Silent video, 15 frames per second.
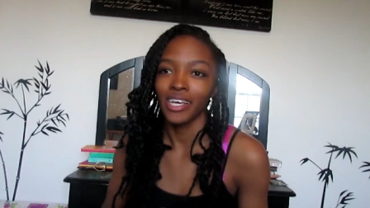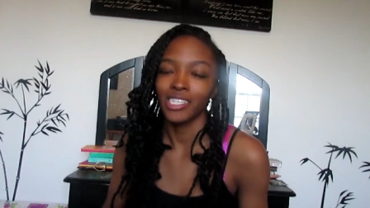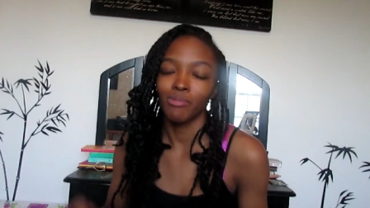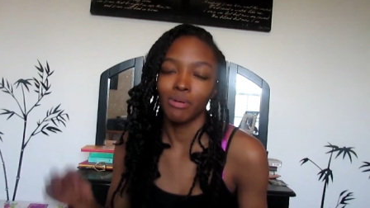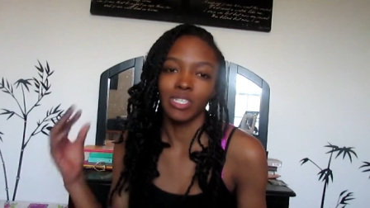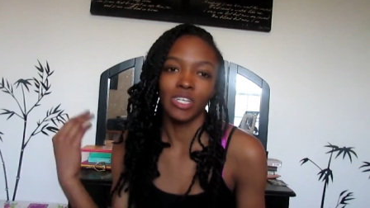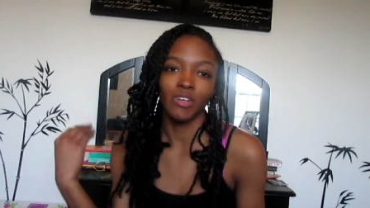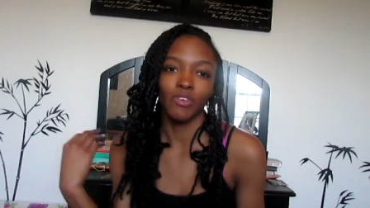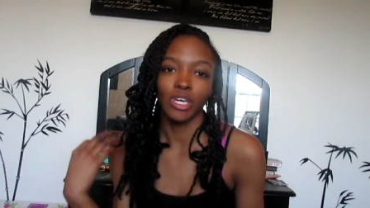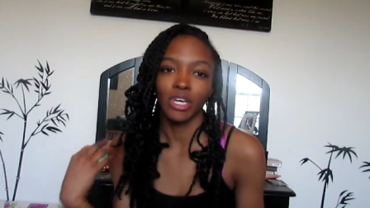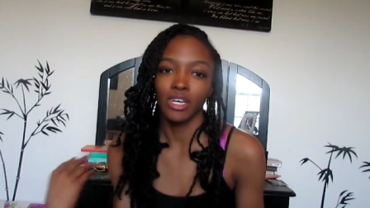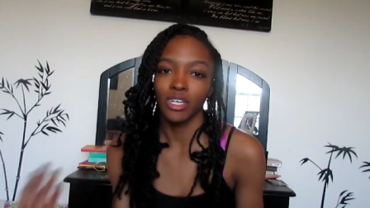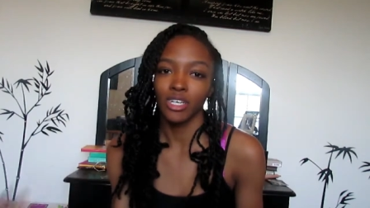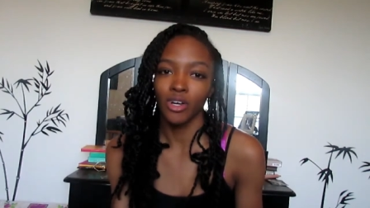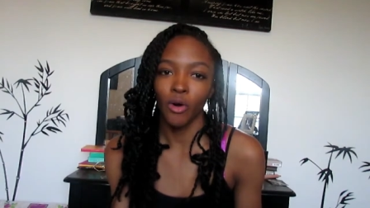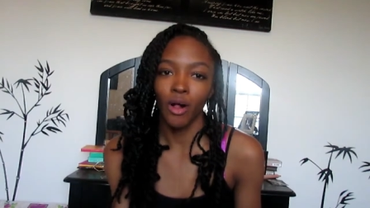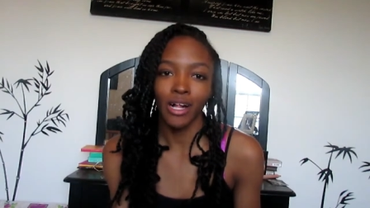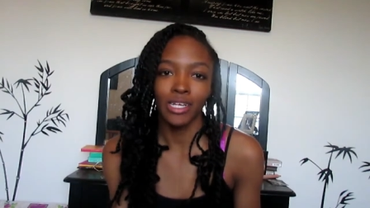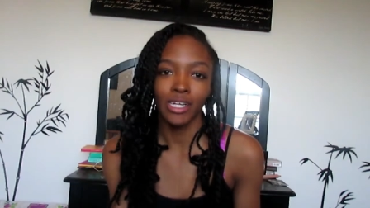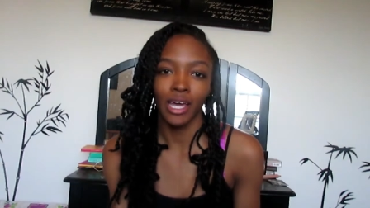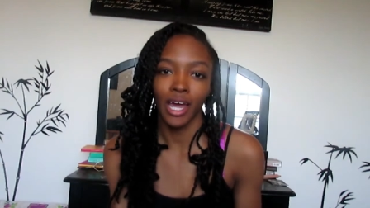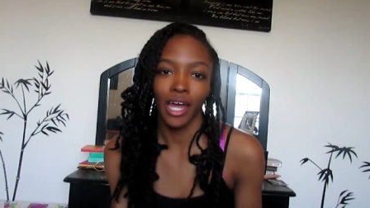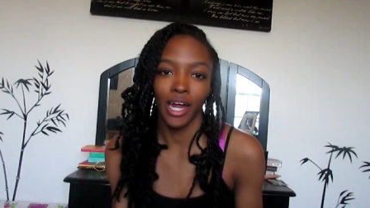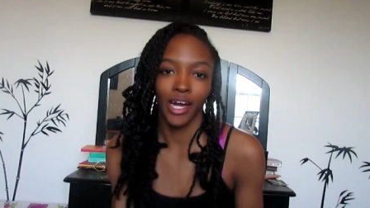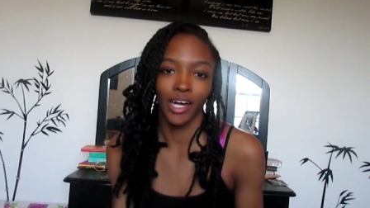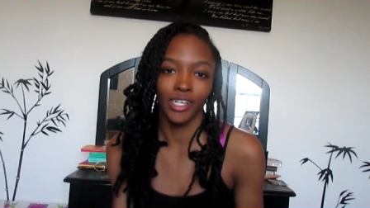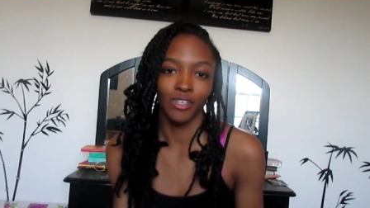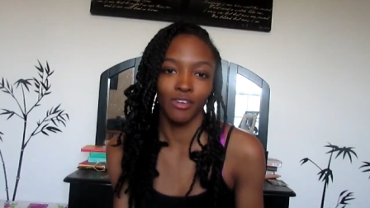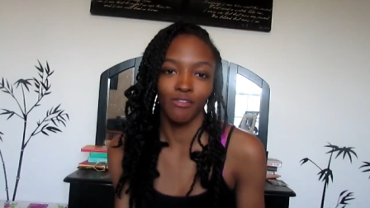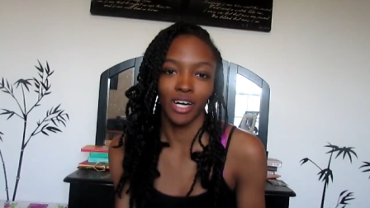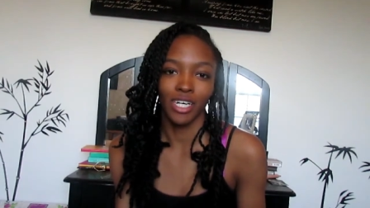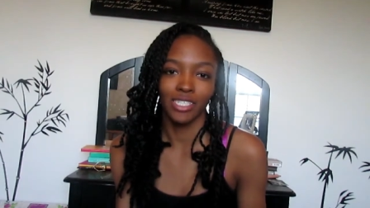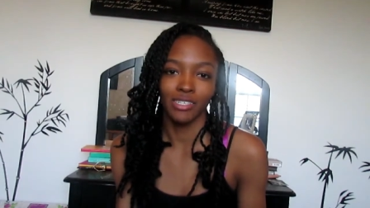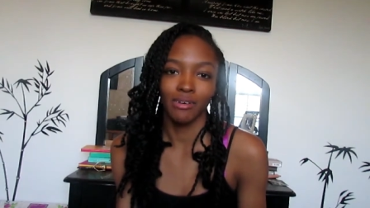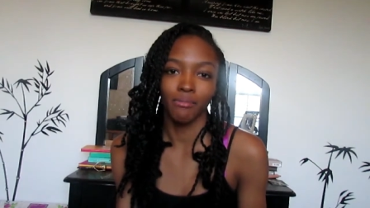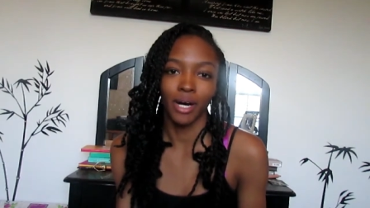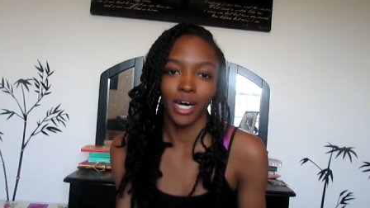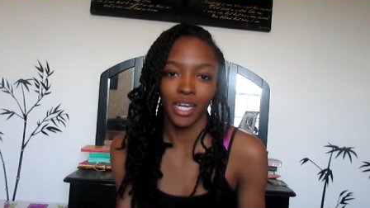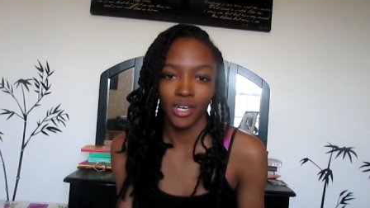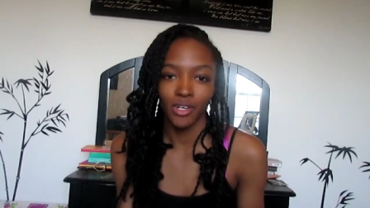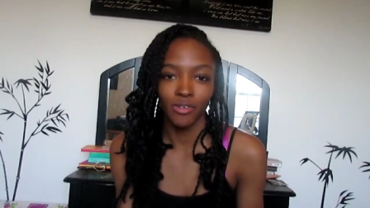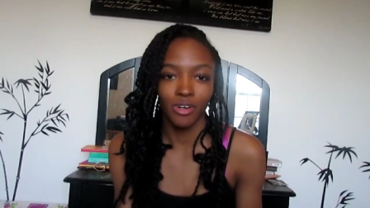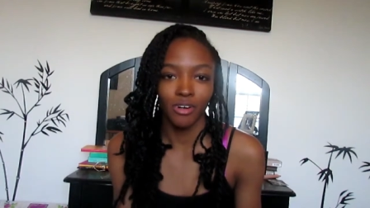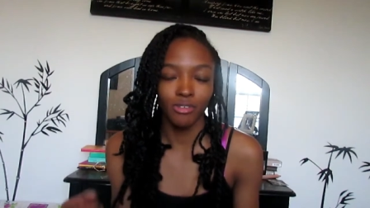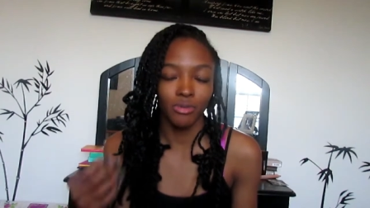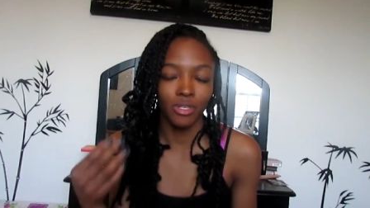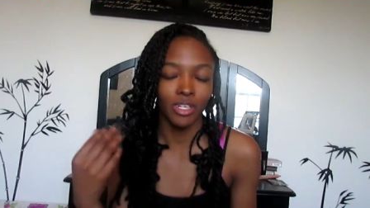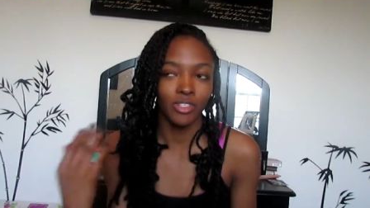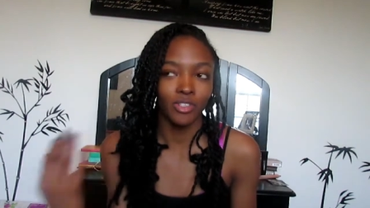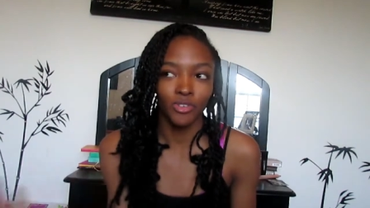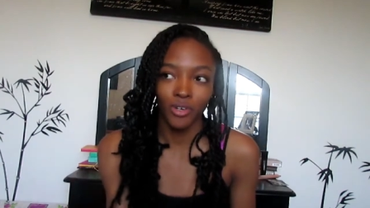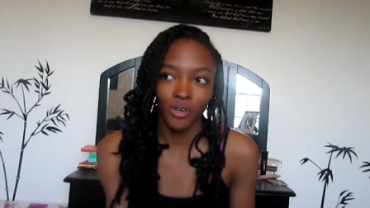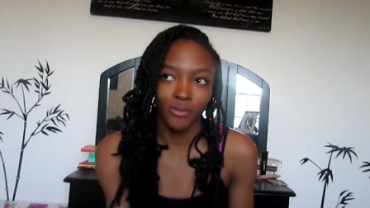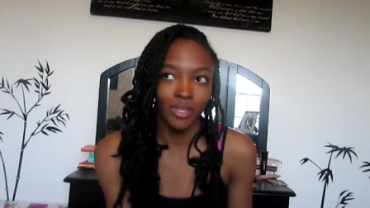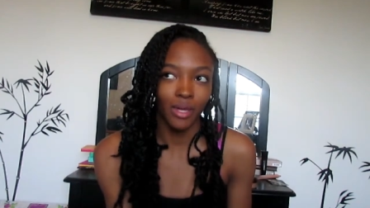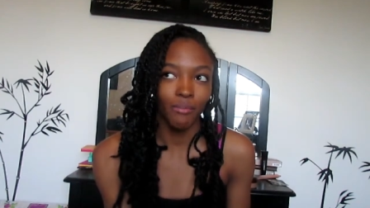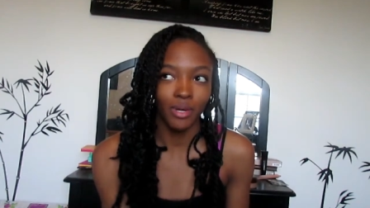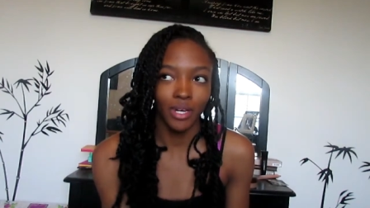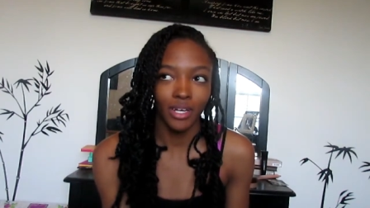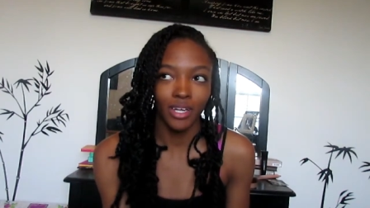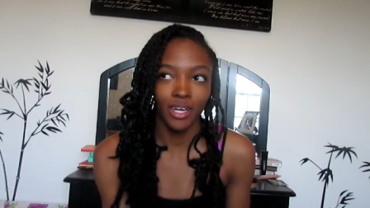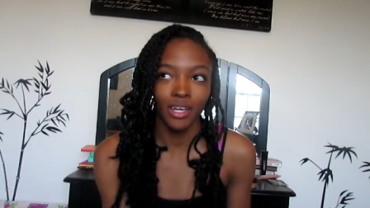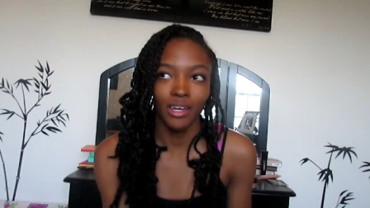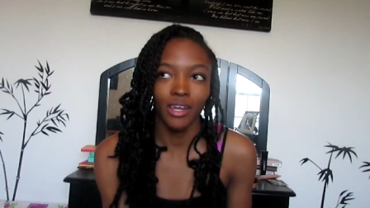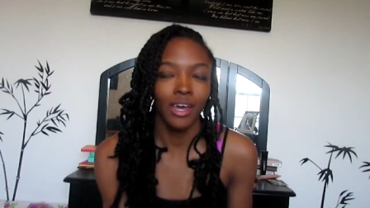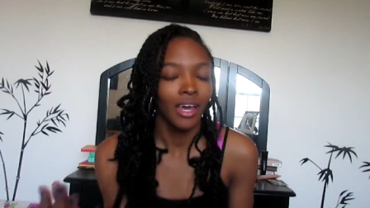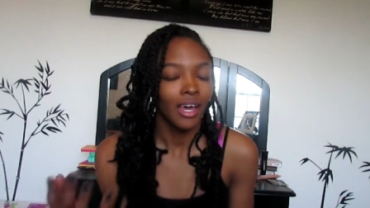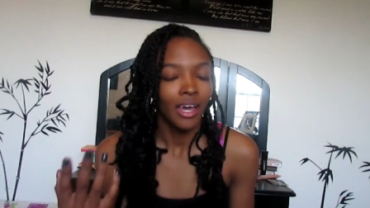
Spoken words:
especially if you get good quality hair and you find somebody who knows what they're doing when they put it in.